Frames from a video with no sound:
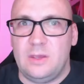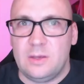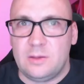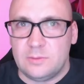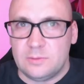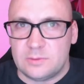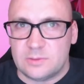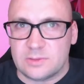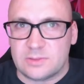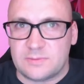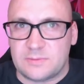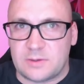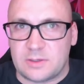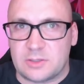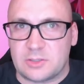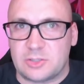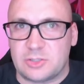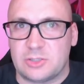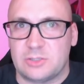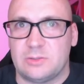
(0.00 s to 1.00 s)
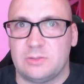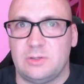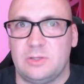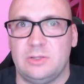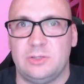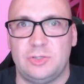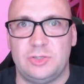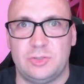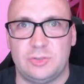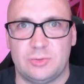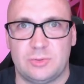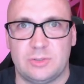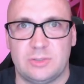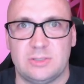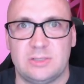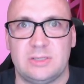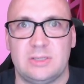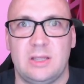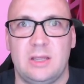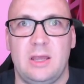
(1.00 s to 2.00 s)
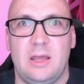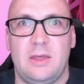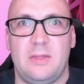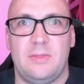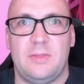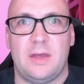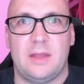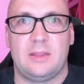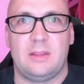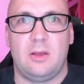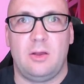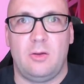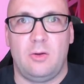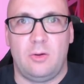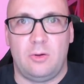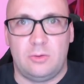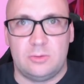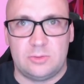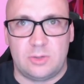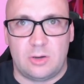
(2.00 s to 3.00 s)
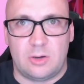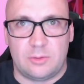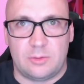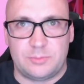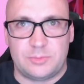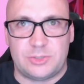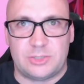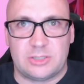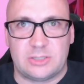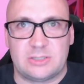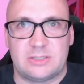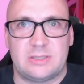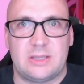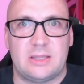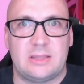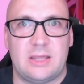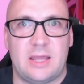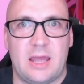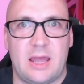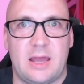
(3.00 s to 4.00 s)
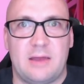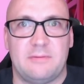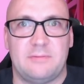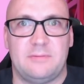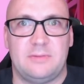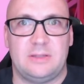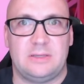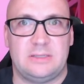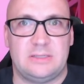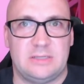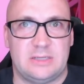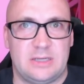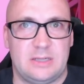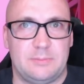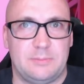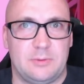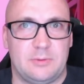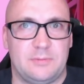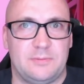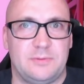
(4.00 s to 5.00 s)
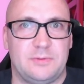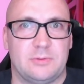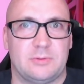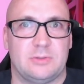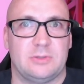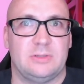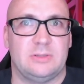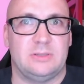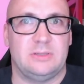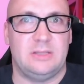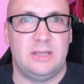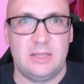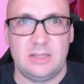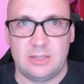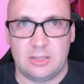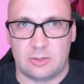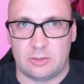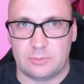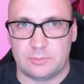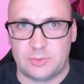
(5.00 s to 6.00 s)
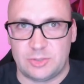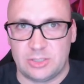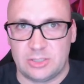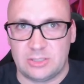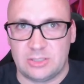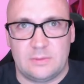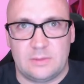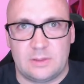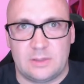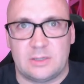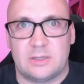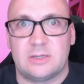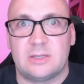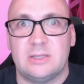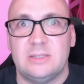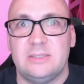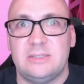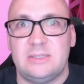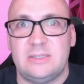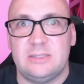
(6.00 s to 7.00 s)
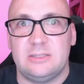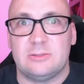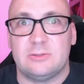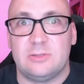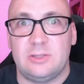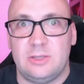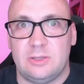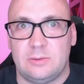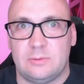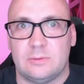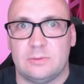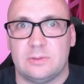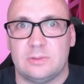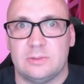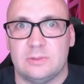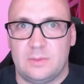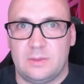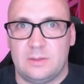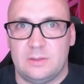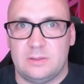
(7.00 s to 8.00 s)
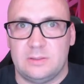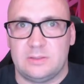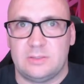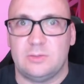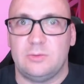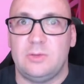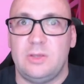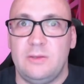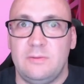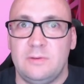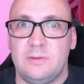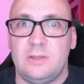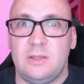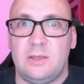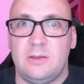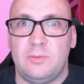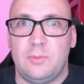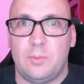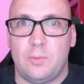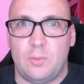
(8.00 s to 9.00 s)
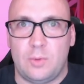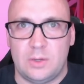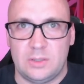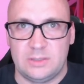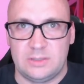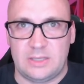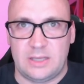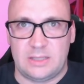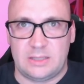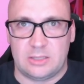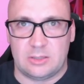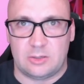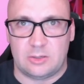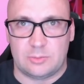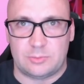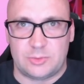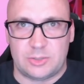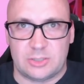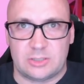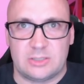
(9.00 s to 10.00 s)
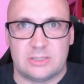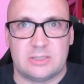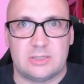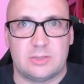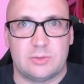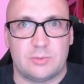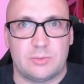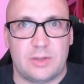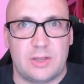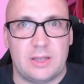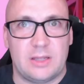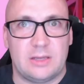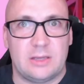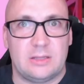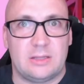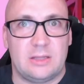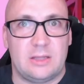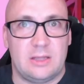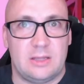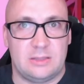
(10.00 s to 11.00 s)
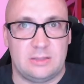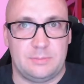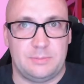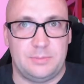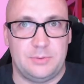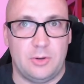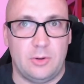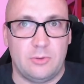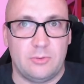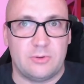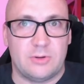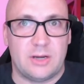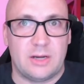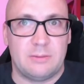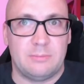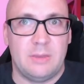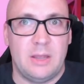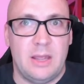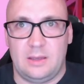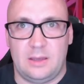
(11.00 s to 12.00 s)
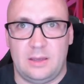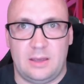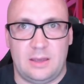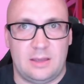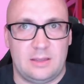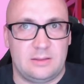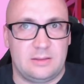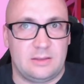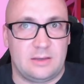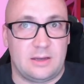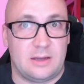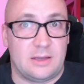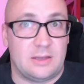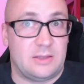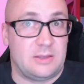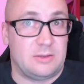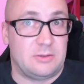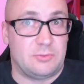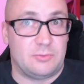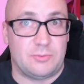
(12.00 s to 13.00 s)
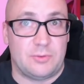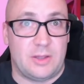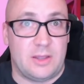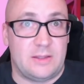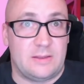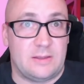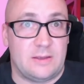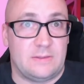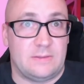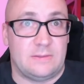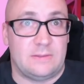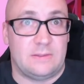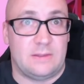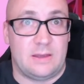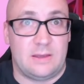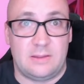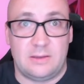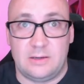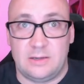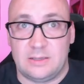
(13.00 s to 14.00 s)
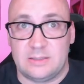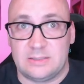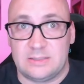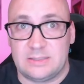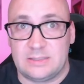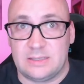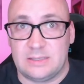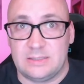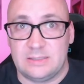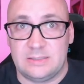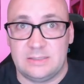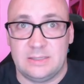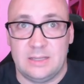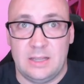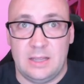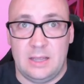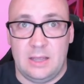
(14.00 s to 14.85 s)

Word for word: equals function ensures that all objects that have the type of your data object are considered equal. So even if one data object is created in a program and I create another instance